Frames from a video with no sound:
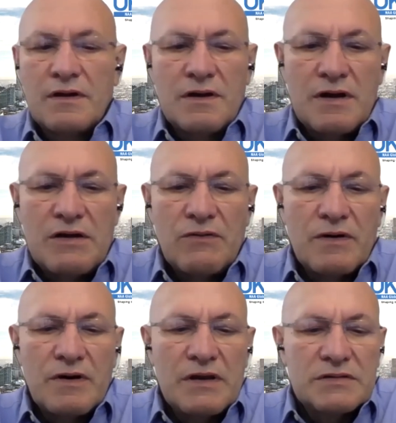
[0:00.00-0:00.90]
All
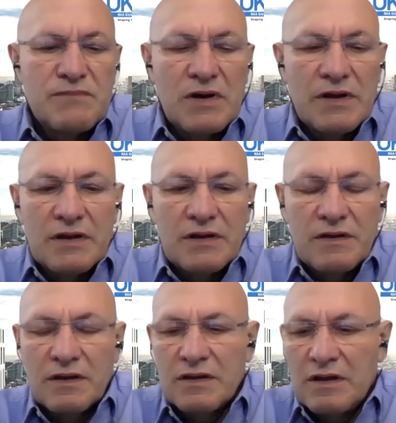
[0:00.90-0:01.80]
right, Mike, I
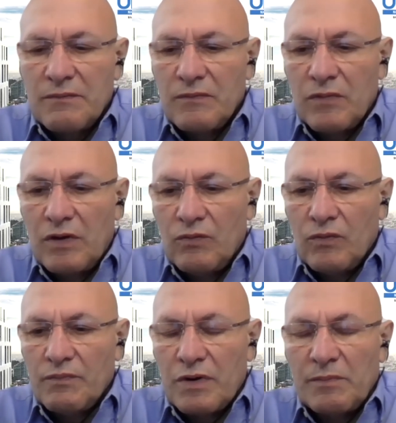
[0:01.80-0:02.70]
think
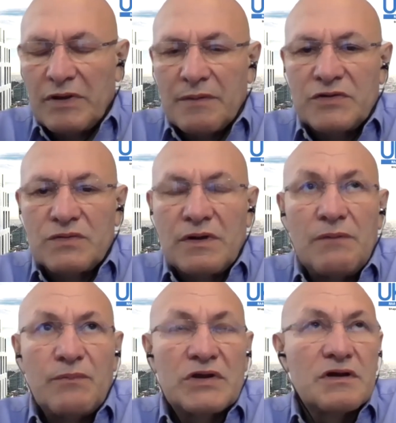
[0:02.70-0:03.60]
we're probably coming to an
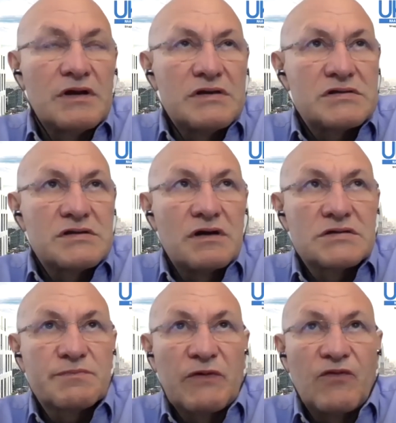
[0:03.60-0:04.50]
end, but can I just
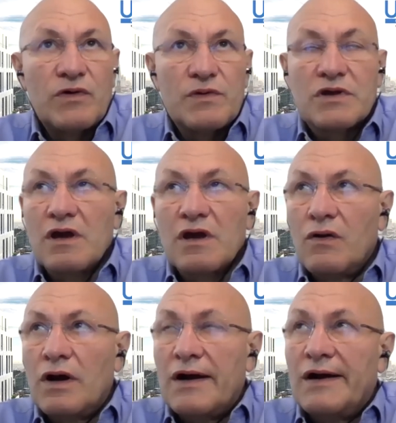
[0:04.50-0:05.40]
ask before you
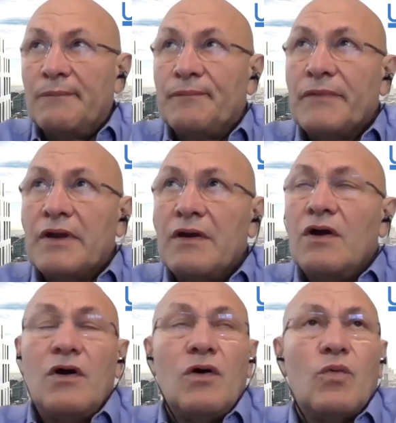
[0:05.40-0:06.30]
go,
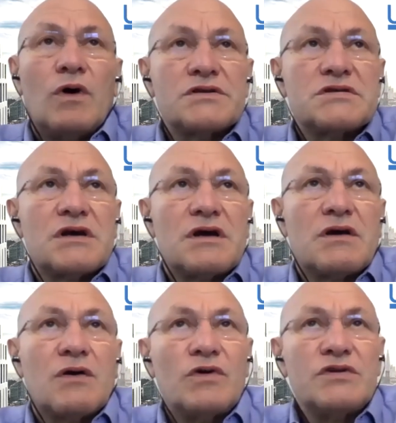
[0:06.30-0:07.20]
what
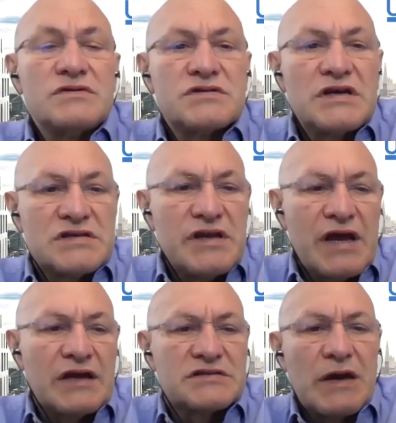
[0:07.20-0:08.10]
do you see as the
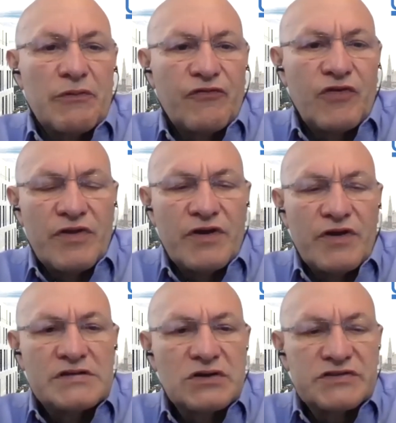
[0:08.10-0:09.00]
next steps for
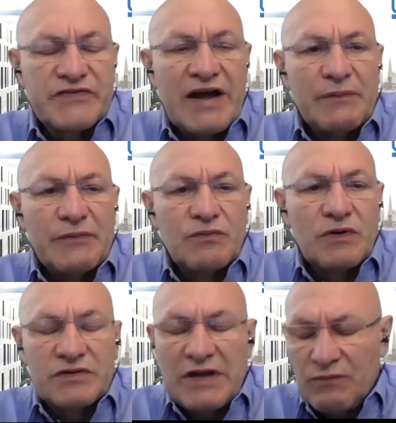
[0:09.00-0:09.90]
these sorts of apps?
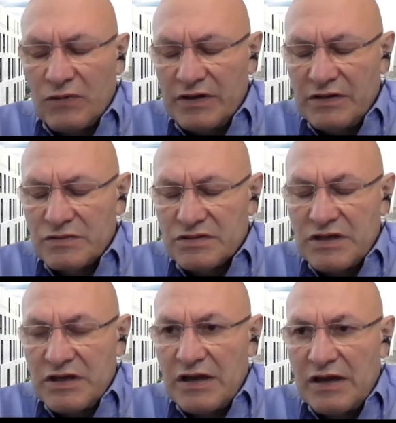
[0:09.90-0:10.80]
Where do you
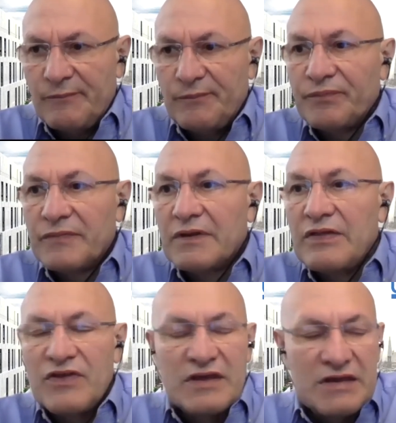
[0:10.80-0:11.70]
see the
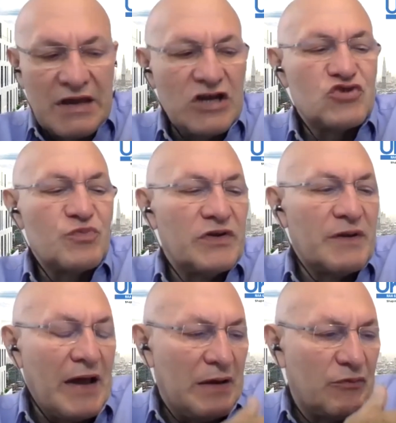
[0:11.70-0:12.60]
engagement
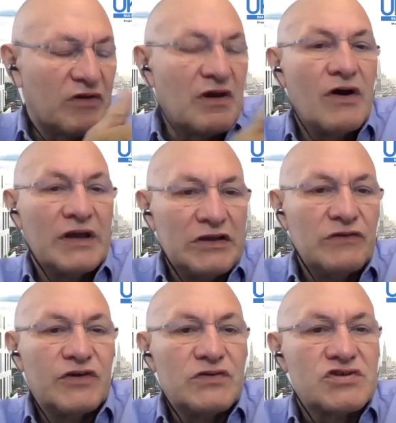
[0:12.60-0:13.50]
apps going in
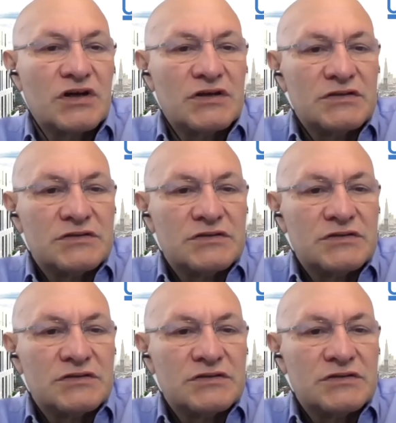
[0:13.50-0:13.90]
the future?